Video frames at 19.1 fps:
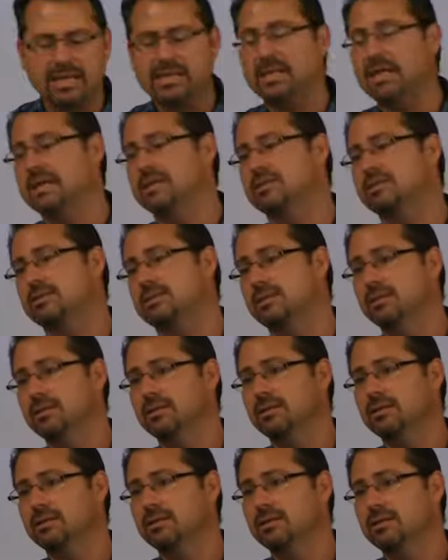idiot.
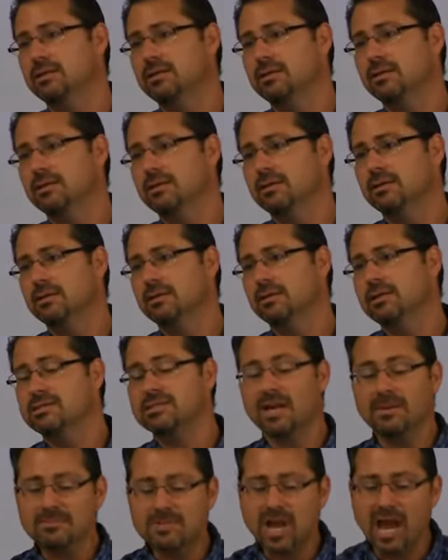
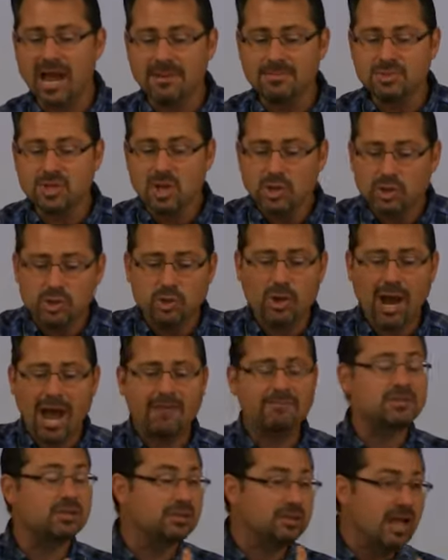Sometimes you
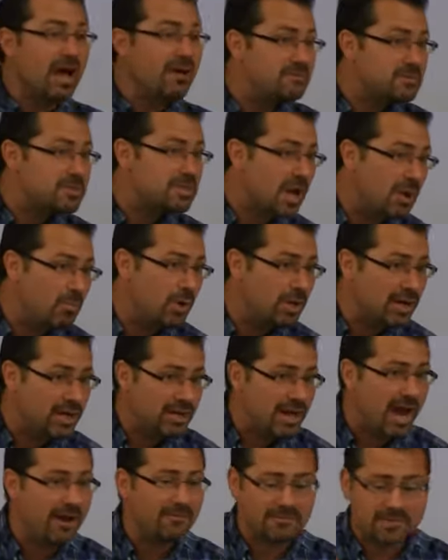have to love someone
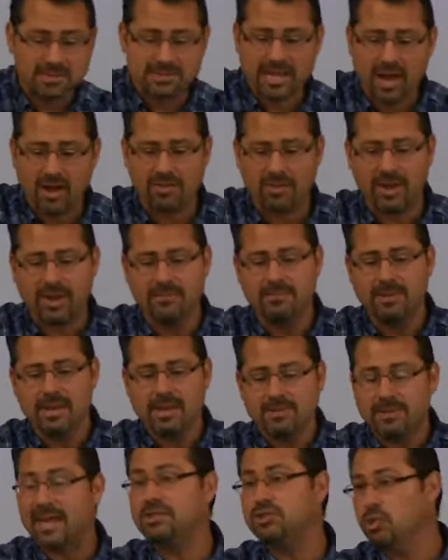enough to tell them
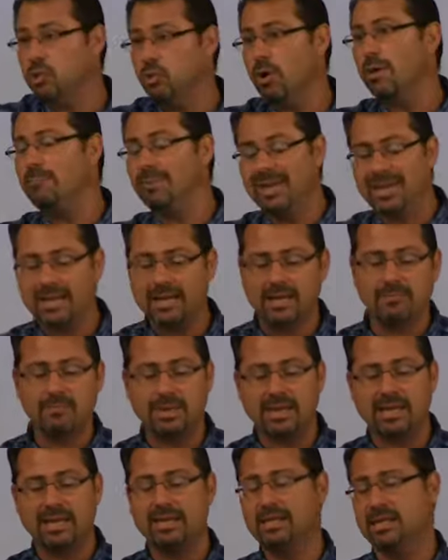that you are being a
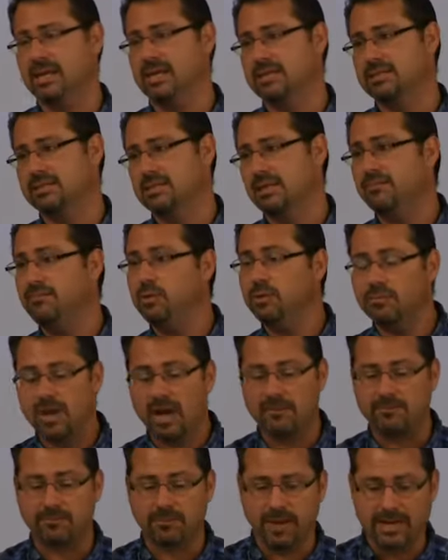big idiot. If you've
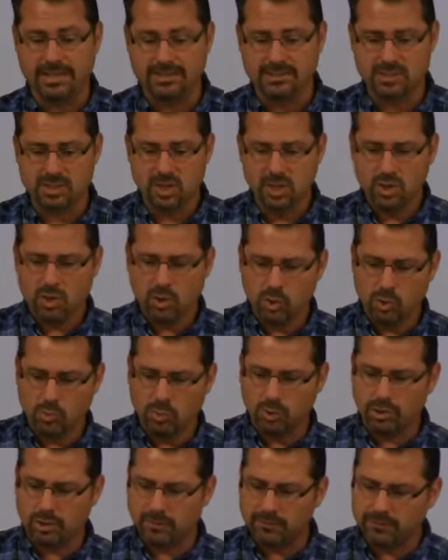got friends who
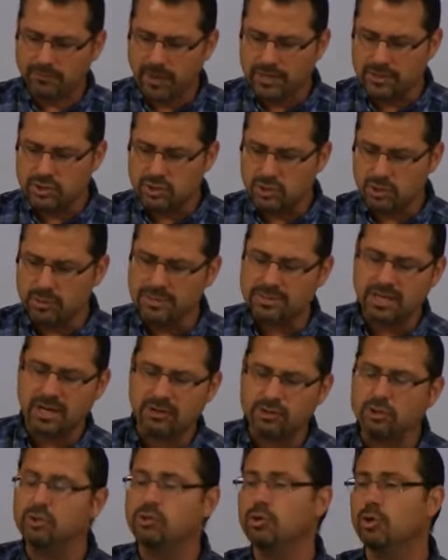will confront you and
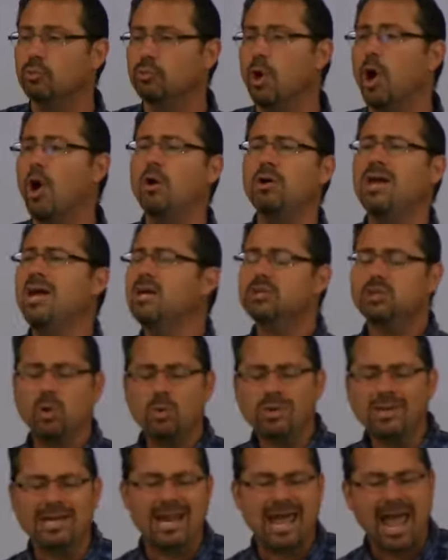tell you you're wrong,
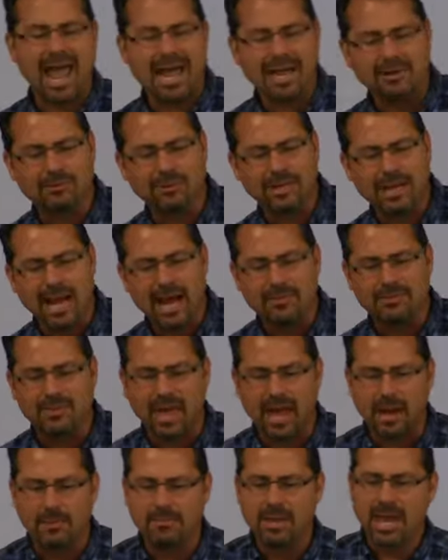don't get angry at
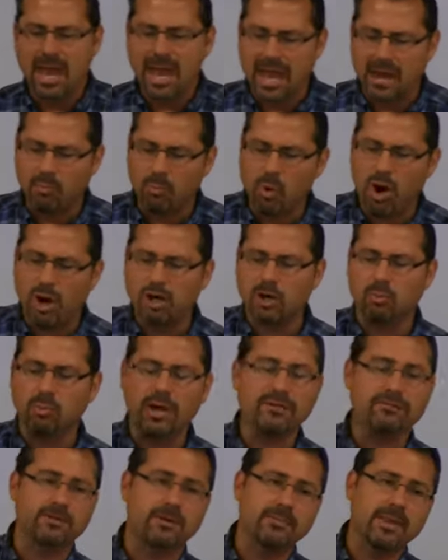them and walk
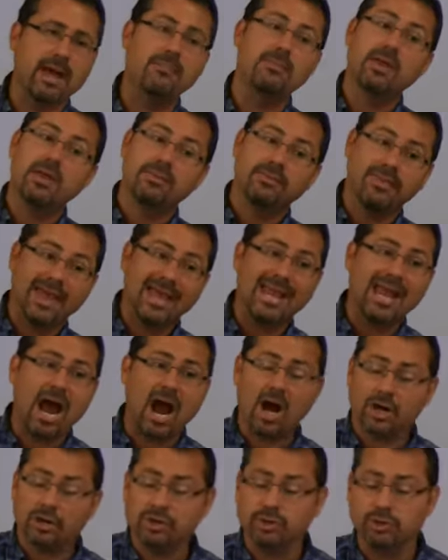away from them. They
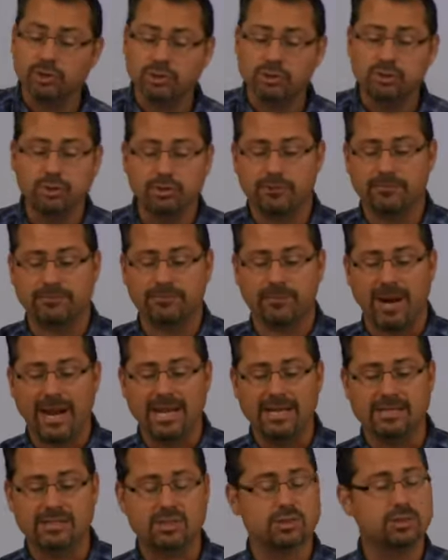are your good
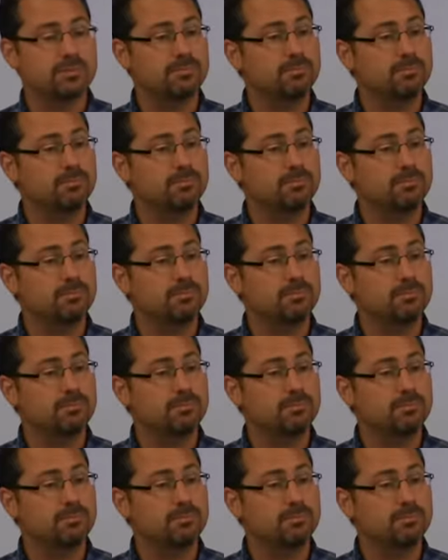friends.